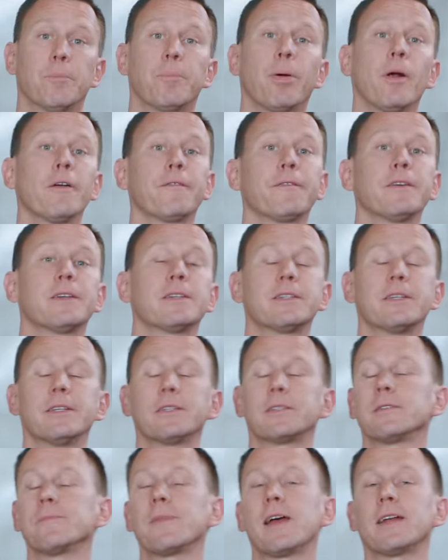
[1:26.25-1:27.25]
In a perfect
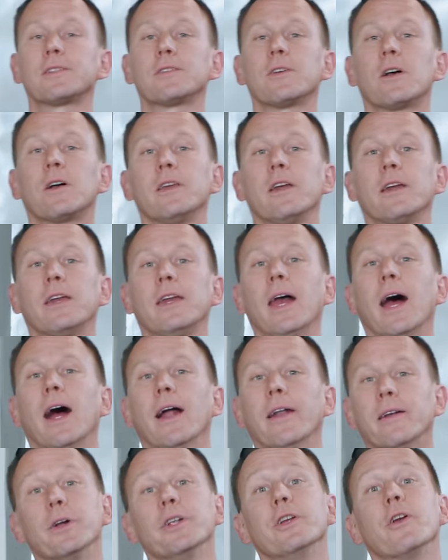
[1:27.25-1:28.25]
system, that's all you
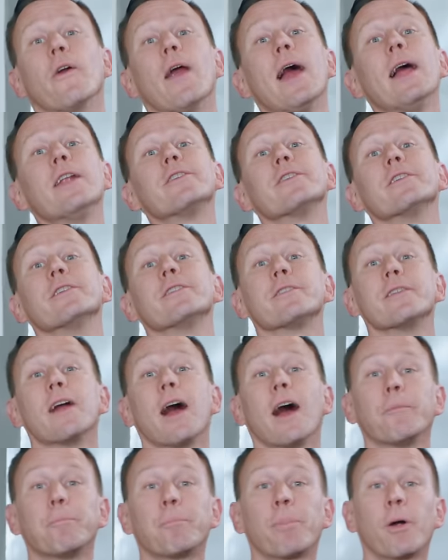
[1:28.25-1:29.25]
get. But your engine's
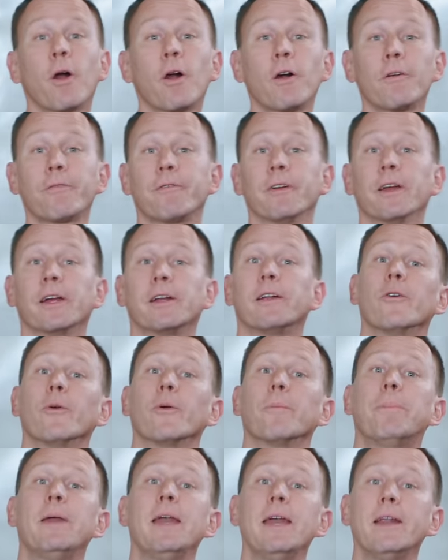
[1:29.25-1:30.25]
not perfect. The
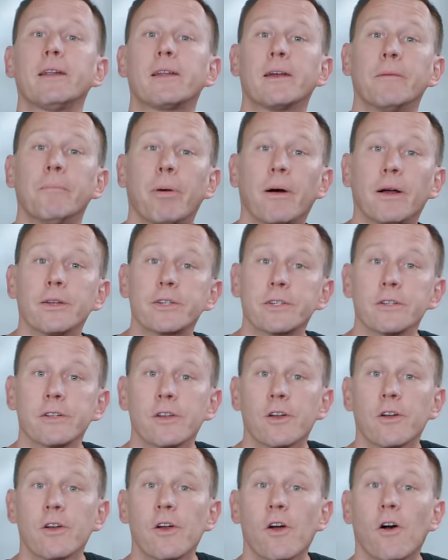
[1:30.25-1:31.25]
repeated combustion
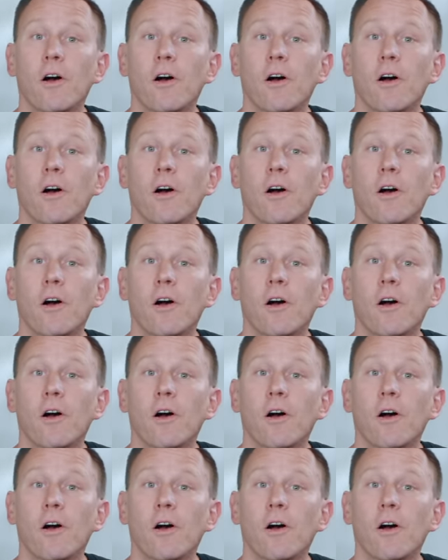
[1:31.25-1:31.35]
can